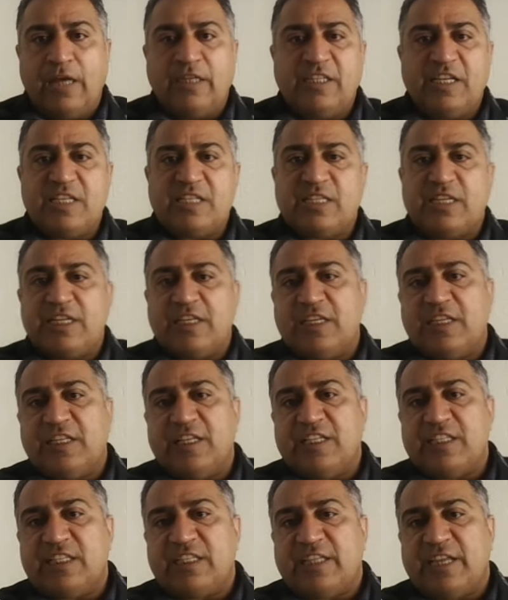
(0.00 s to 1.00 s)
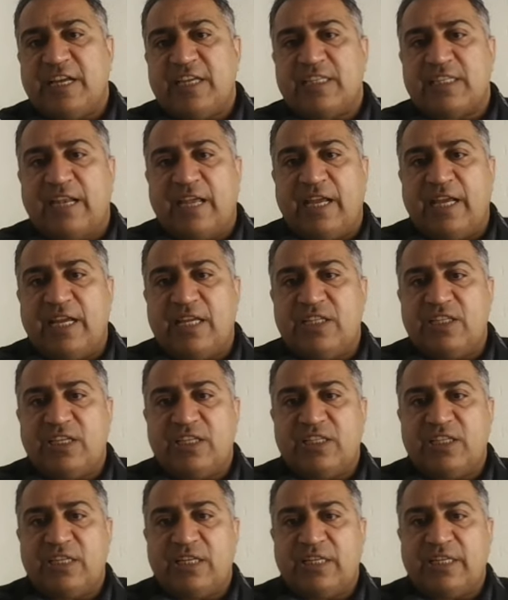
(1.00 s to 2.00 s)
And these attacks like
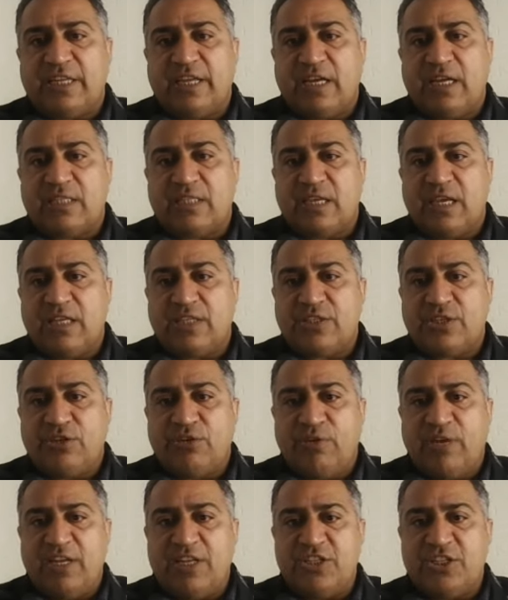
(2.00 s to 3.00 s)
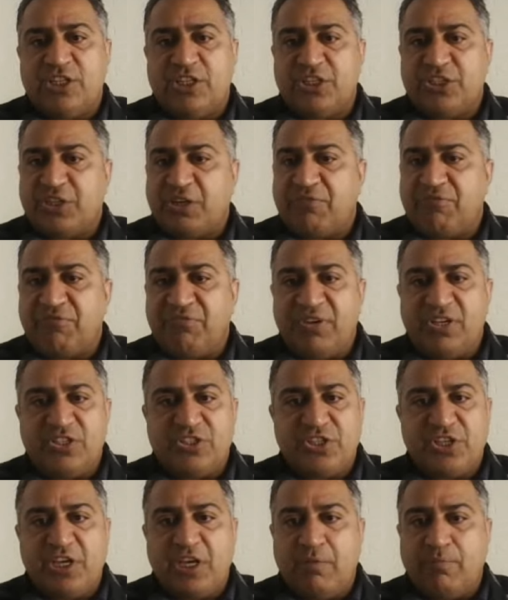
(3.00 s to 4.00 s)
injection attacks, SQL injection,
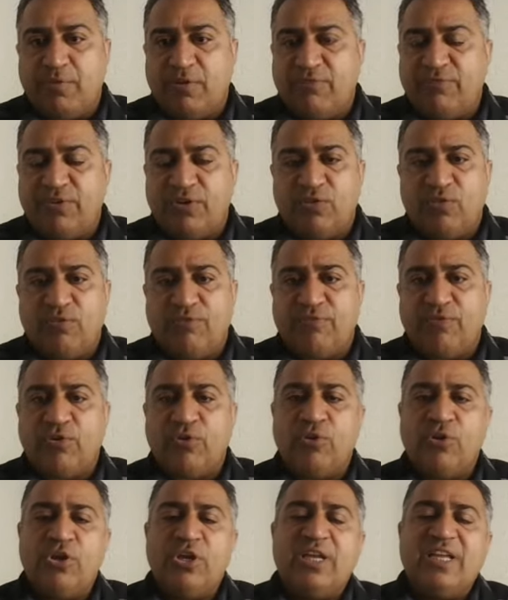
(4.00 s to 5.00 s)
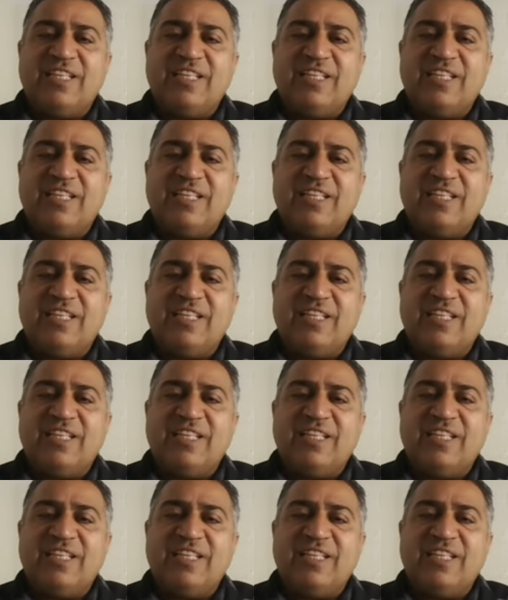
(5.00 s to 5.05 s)
phishing, buffer overflow,